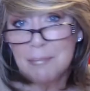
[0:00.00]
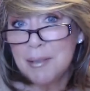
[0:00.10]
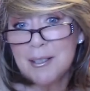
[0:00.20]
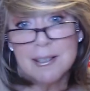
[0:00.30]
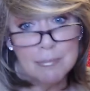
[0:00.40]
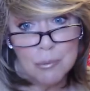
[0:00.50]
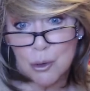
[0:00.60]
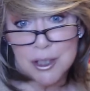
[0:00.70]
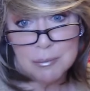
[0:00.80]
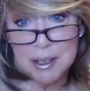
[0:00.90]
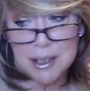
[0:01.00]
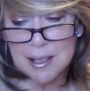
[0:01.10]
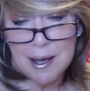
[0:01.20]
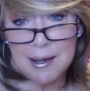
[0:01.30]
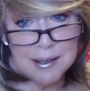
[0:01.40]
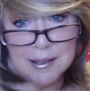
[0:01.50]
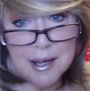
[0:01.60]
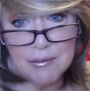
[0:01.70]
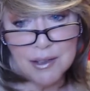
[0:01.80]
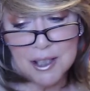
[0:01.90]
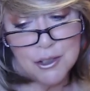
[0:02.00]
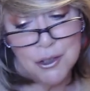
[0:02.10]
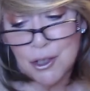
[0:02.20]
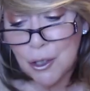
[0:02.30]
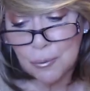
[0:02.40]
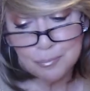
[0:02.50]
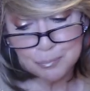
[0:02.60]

It means more to me than I can ever let you know.